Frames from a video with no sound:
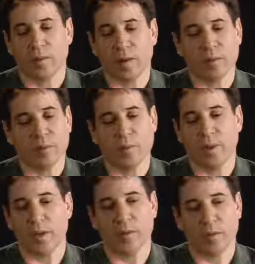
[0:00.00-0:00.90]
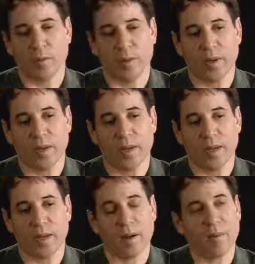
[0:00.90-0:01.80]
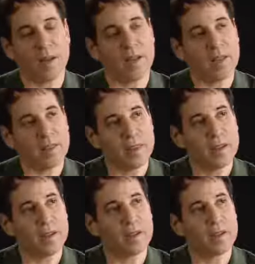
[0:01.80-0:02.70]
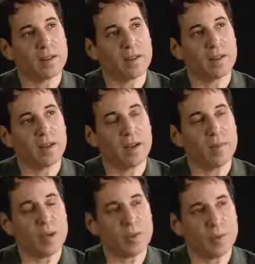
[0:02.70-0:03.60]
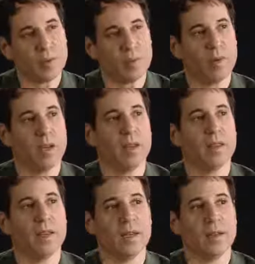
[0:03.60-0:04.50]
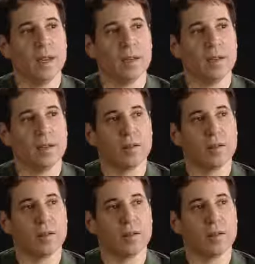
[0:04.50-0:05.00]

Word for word: That was a big group then. I'm not sure, but I think that